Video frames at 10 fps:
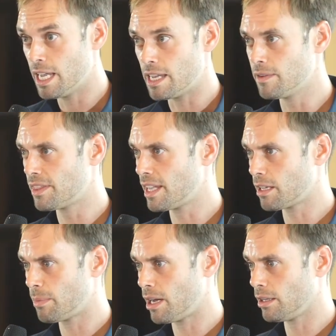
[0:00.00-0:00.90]
Even think
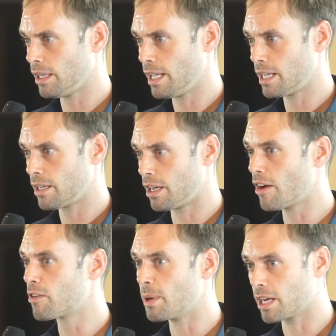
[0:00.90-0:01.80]
about like
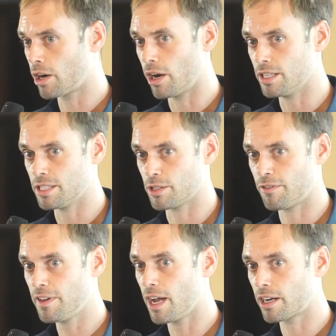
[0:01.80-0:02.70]
government currencies or
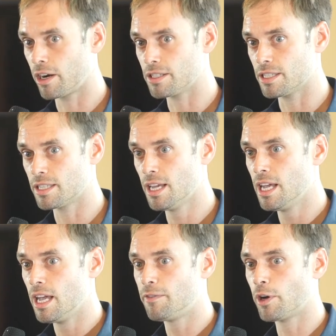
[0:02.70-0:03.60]
fiat currencies.
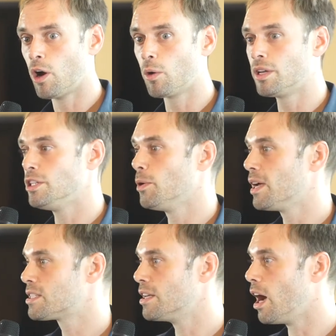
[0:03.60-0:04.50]
If you're holding
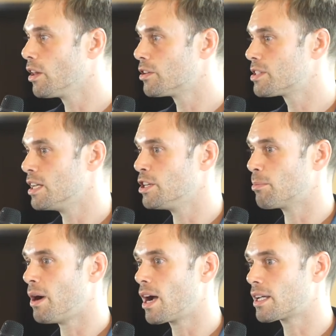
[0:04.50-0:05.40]
U.S. dollars in your
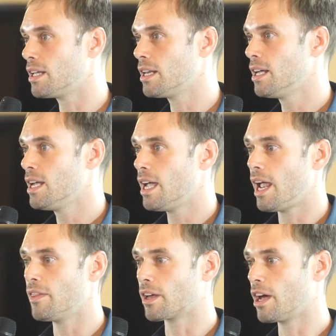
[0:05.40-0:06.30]
pocket
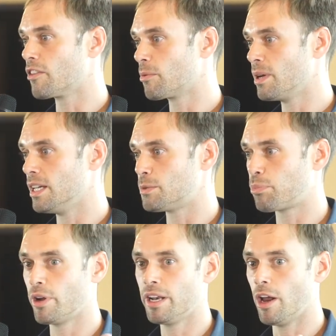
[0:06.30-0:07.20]
and the government is
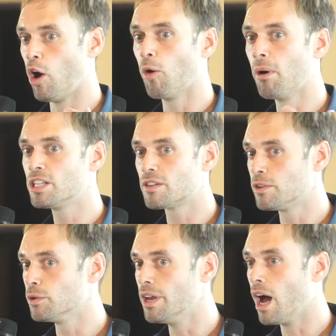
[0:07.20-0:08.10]
printing a whole bunch of
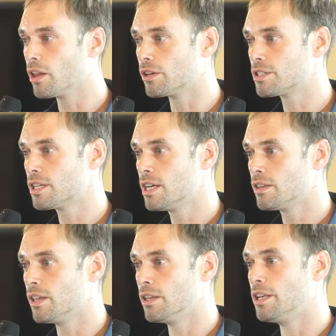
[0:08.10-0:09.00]
new dollars,
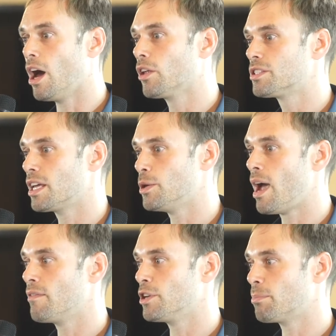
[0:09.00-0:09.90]
then the dollars that you
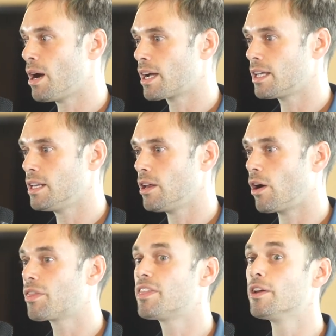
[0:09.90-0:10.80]
have in your pocket
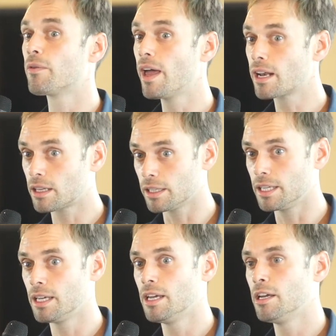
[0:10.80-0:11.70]
are
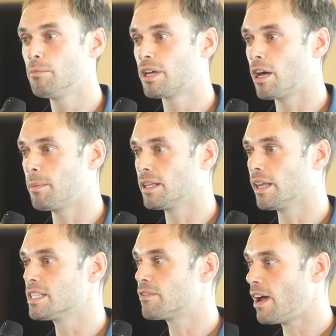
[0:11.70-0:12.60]
theoretically becoming
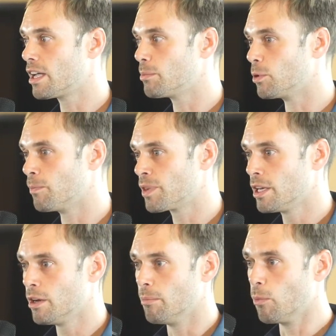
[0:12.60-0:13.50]
less valuable.
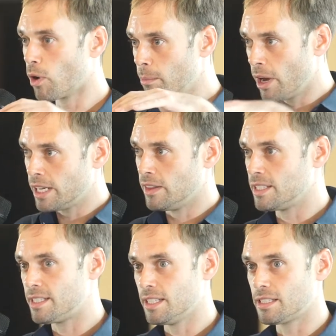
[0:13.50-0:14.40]
More money in the
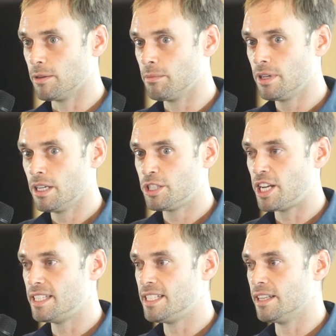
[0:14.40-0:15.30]
system
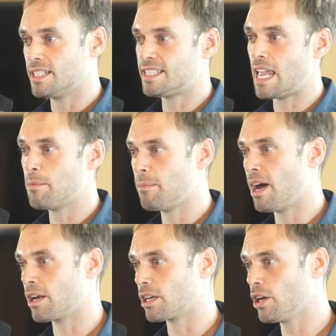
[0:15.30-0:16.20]
chasing the same
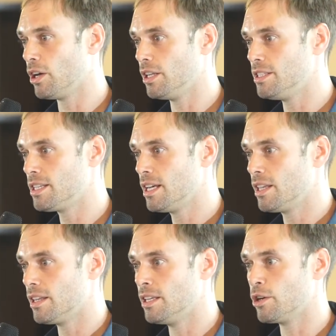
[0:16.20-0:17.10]
amount of goods,
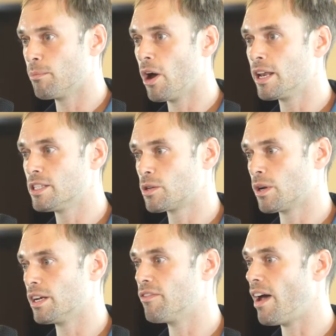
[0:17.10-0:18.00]
then your money is
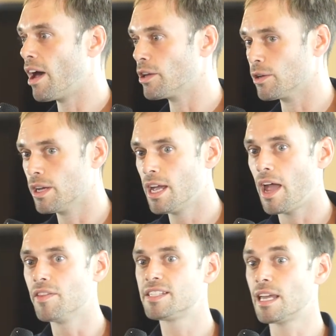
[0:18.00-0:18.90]
going to devalue.
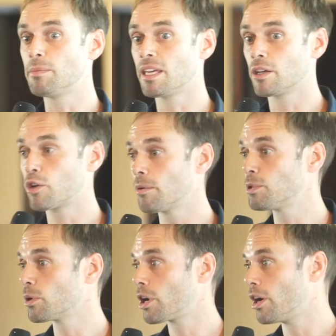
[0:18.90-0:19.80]
And the same thing in
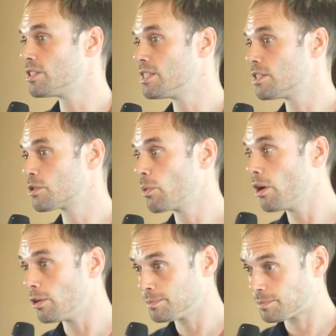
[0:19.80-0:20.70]
cryptocurrencies as
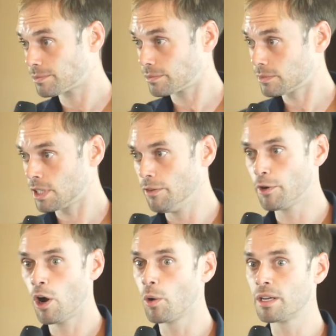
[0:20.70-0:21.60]
well. If
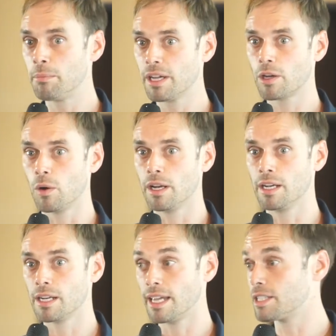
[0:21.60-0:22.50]
you're holding
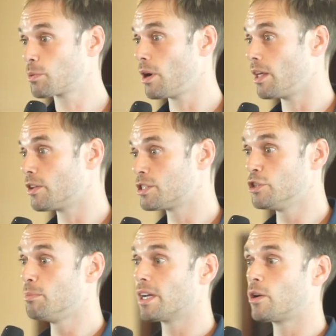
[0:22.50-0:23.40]
Bitcoin, guess what? There's
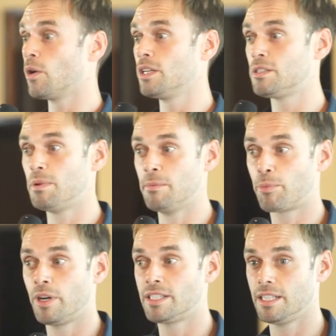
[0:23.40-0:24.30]
new Bitcoins being
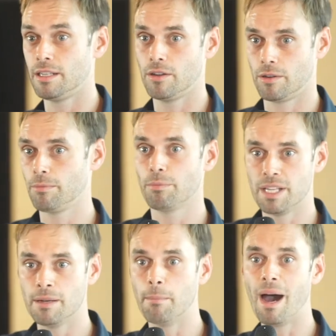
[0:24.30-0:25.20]
printed or
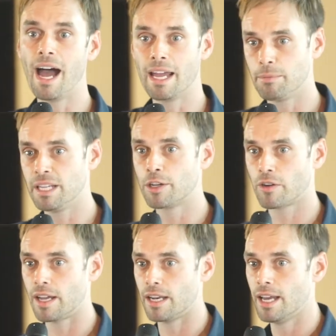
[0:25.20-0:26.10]
being mined, being
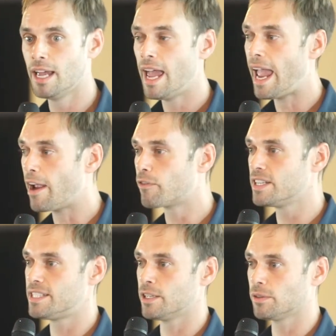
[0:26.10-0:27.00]
created every
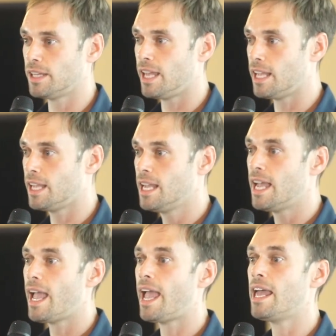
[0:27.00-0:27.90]
single day.
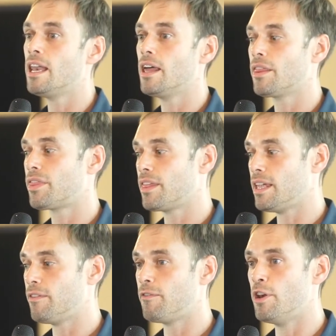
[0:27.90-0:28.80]
And
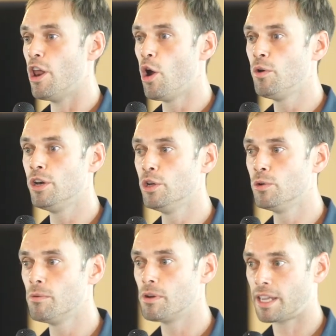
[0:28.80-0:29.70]
if no
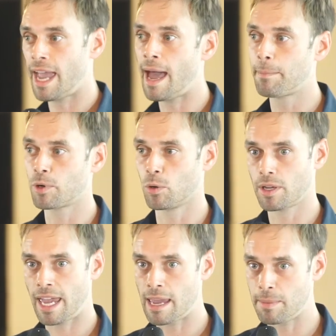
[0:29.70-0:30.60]
new capital
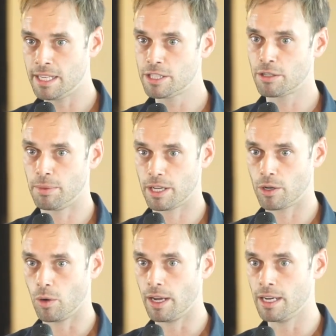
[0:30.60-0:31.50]
came into
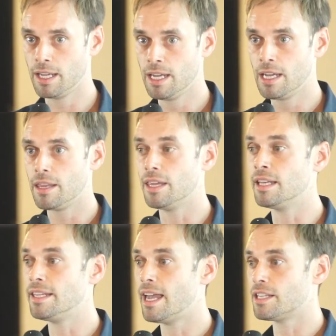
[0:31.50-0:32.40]
Bitcoin,
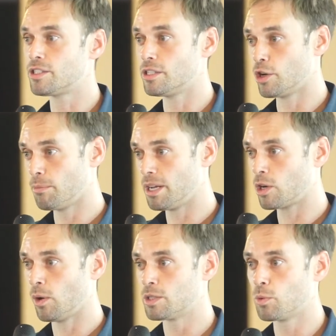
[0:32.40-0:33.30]
then yes, your
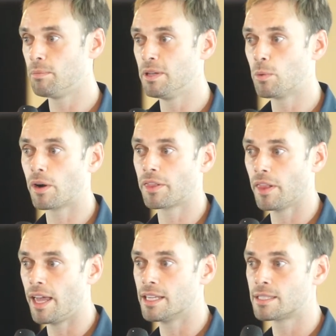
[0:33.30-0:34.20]
Bitcoins would be worth
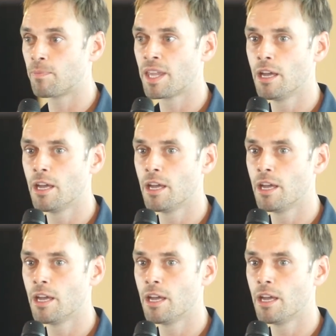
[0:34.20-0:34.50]
less.